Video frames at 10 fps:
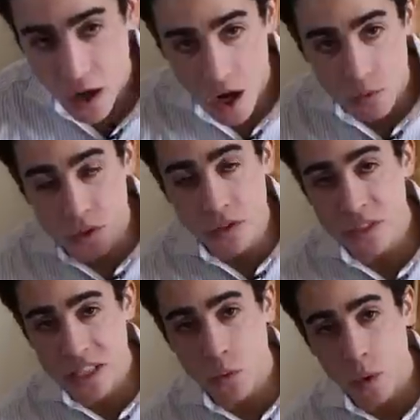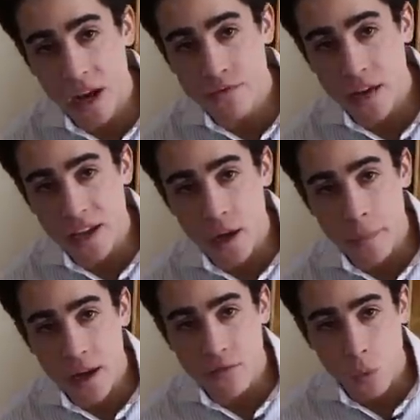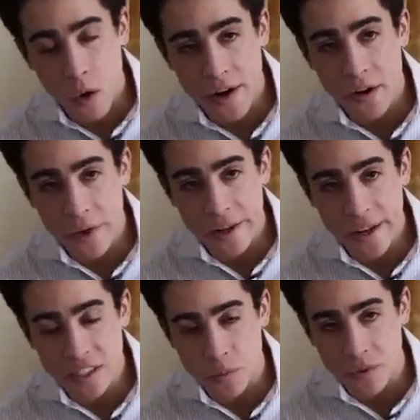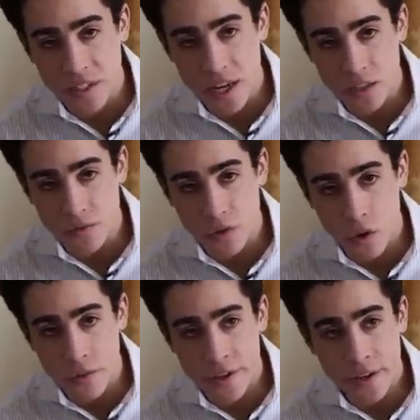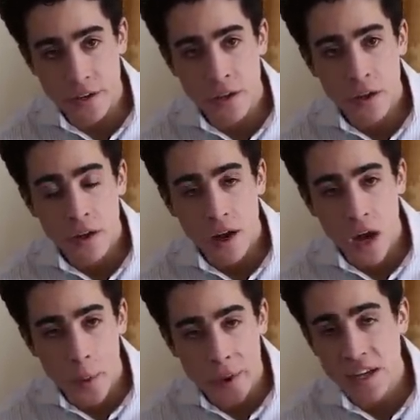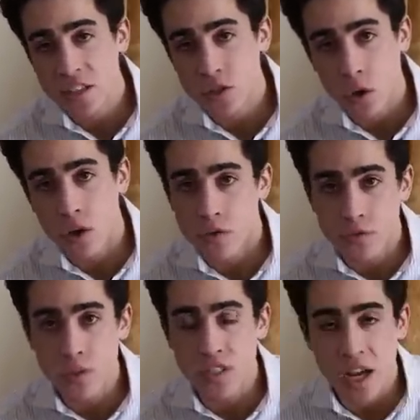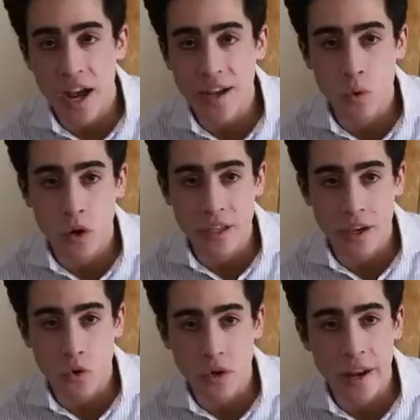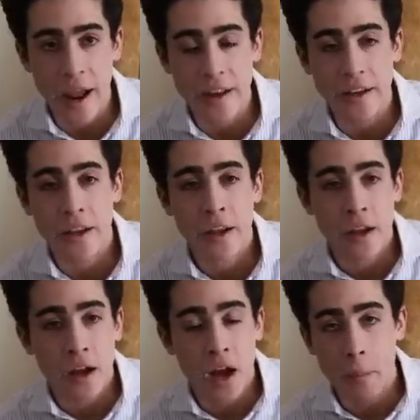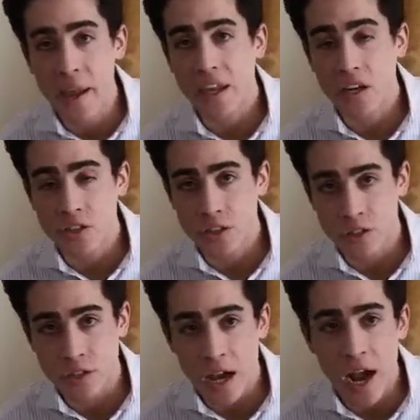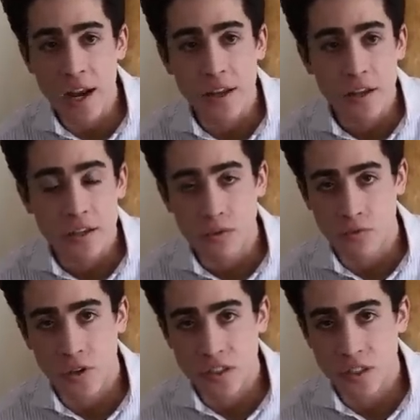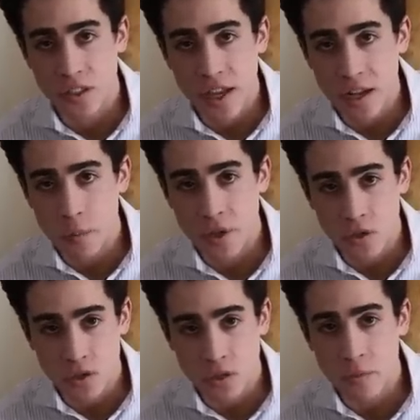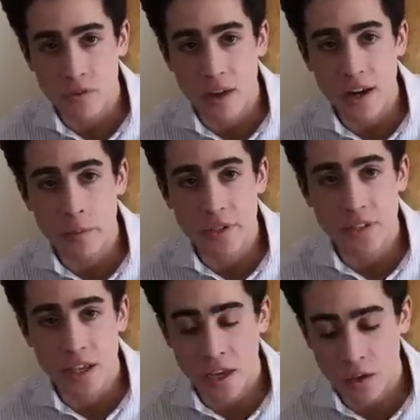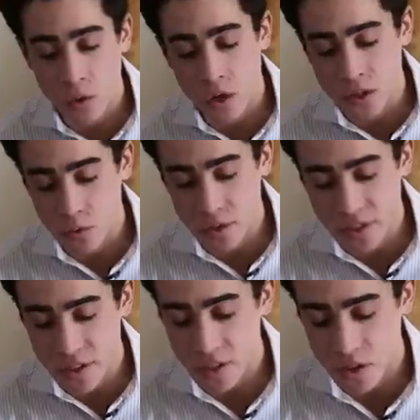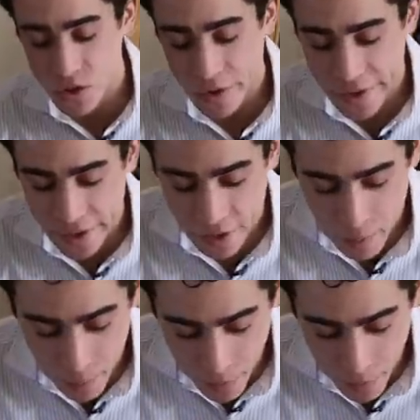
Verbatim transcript: Uh, reducing the Wi-Fi EMF, wearing radiation protective clothing, uh, making sure all the food is high quality and organic, uh, making sure you're not deficient in any minerals or B vitamins, and also resistance training.